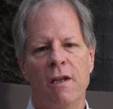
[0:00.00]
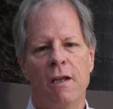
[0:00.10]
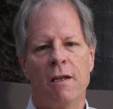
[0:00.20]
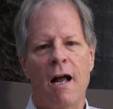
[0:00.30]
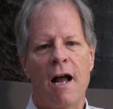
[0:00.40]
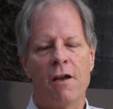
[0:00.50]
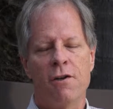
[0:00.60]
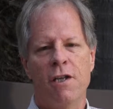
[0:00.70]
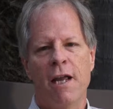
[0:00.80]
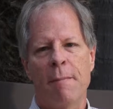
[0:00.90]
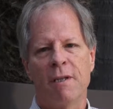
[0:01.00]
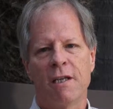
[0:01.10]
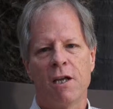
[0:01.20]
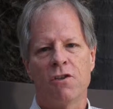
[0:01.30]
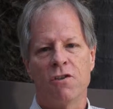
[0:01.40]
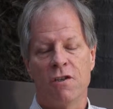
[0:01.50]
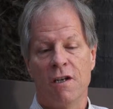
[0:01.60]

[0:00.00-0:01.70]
in IoT applications,